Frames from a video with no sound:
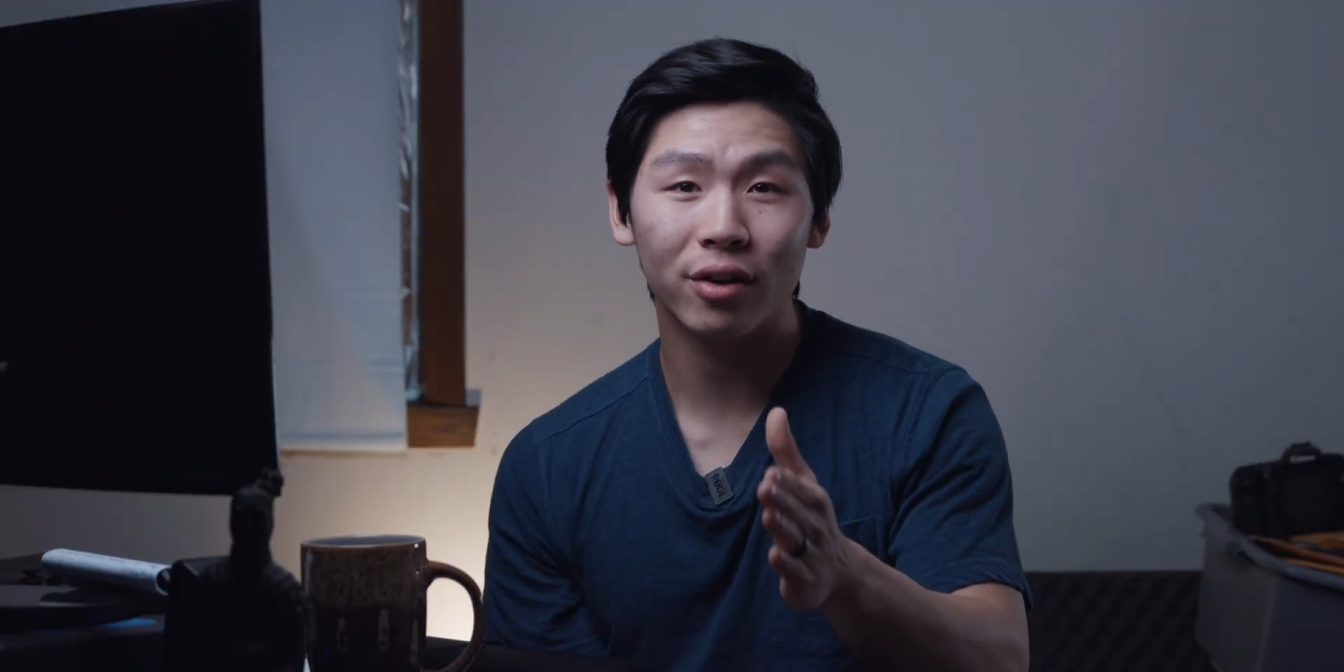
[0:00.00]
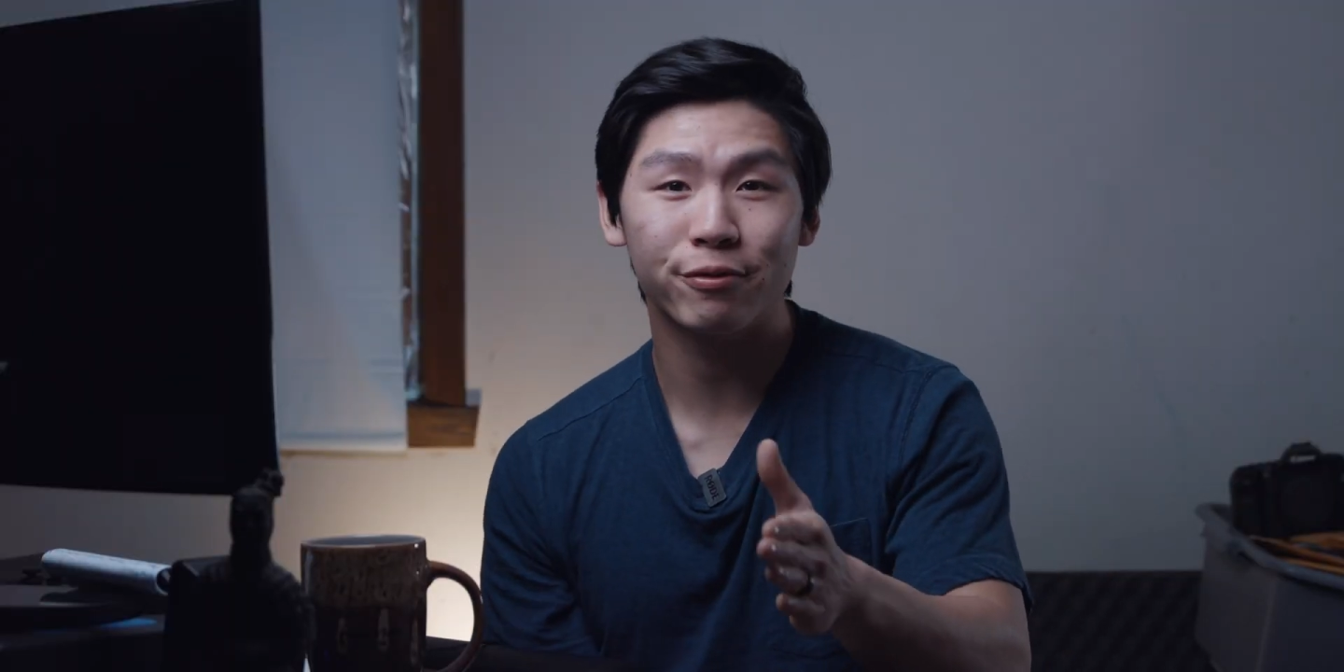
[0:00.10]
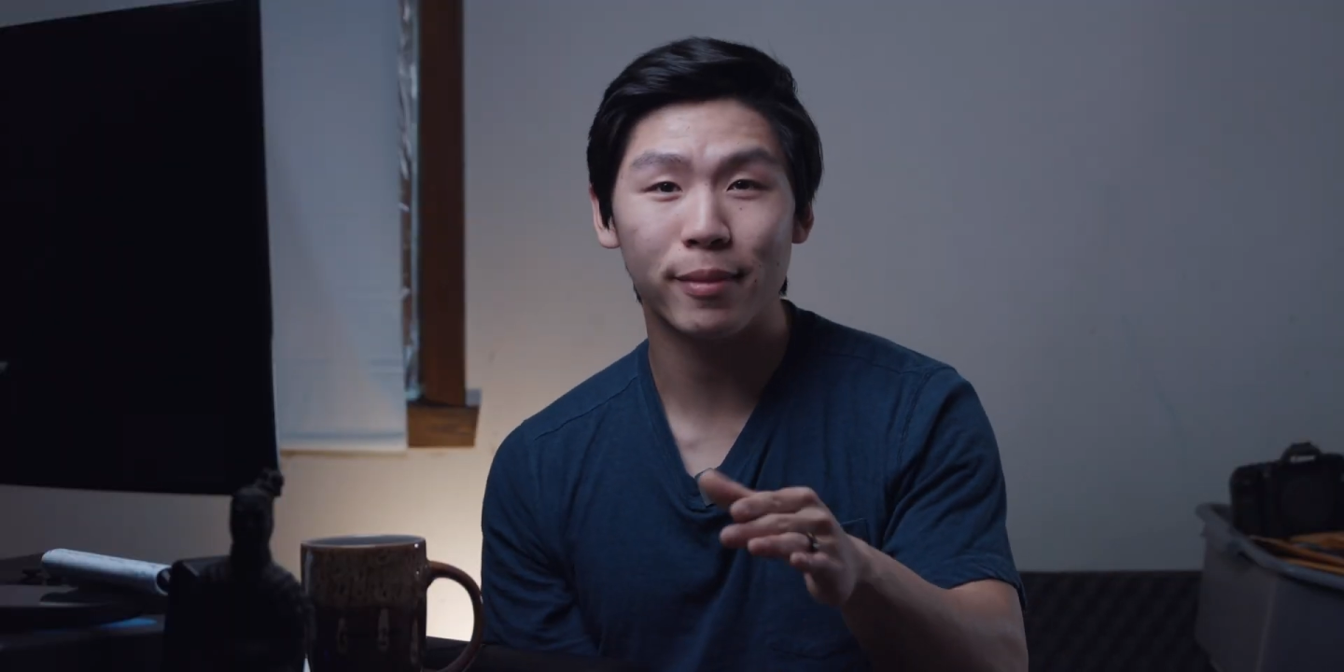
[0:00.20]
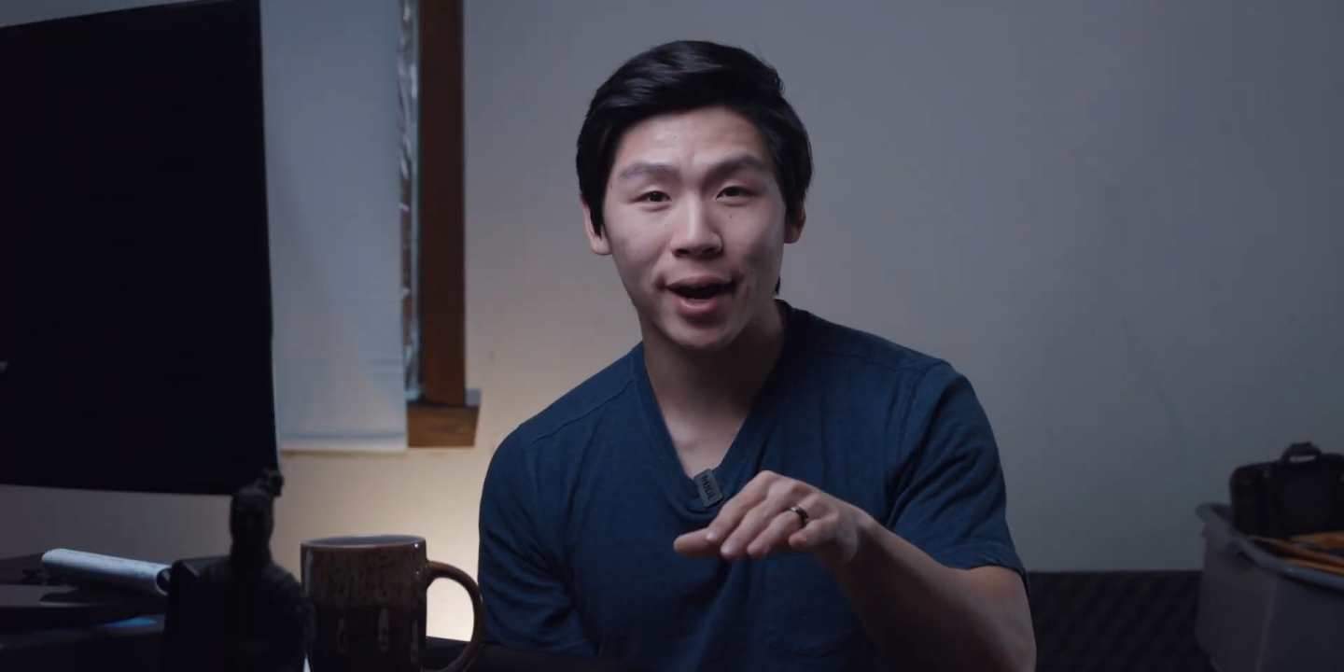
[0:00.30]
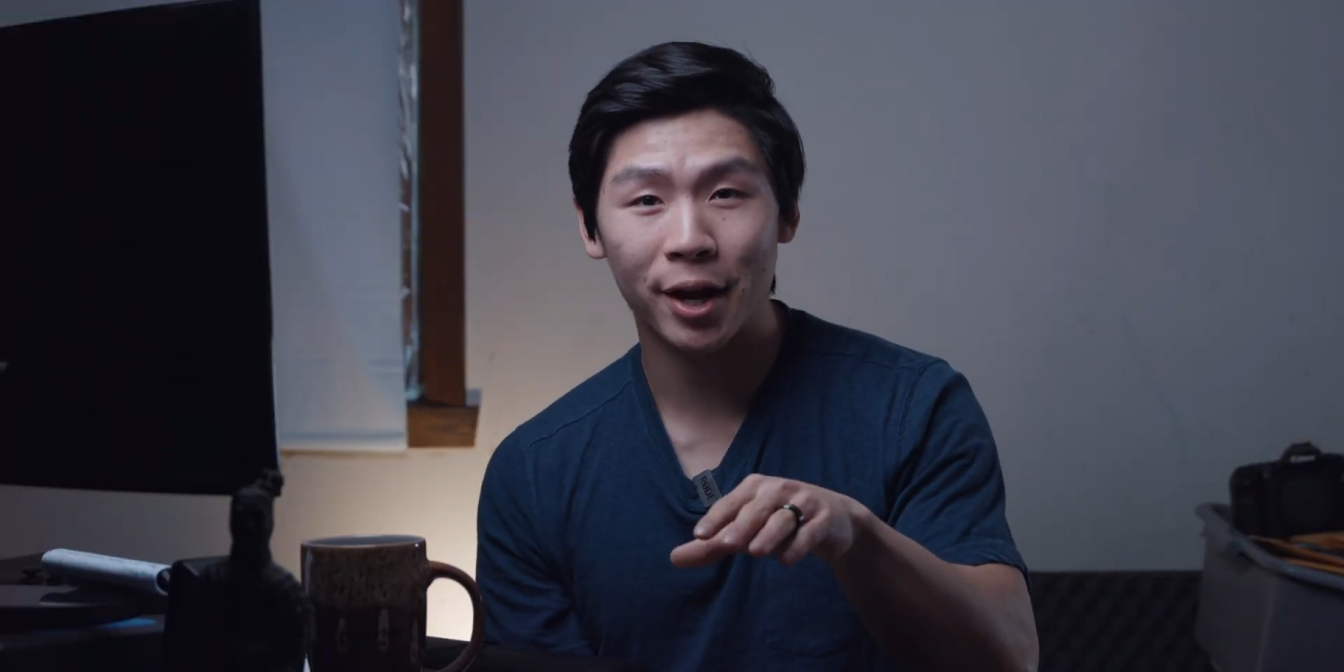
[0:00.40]
of
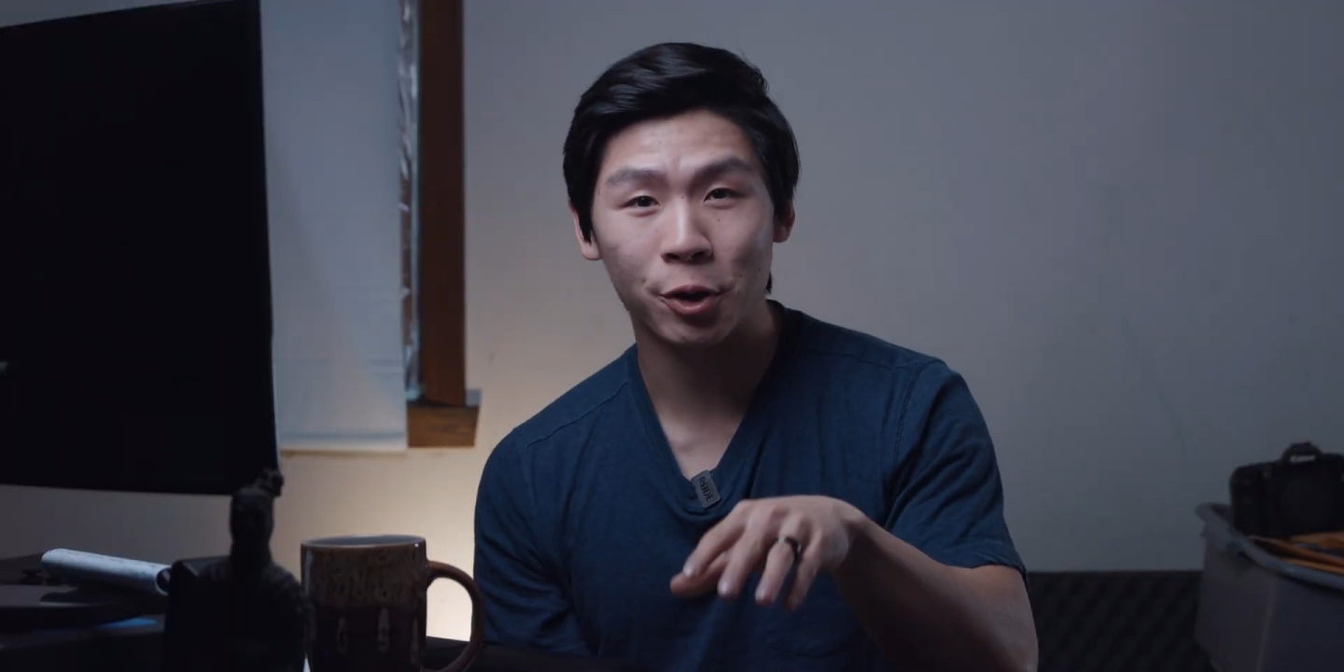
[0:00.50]
my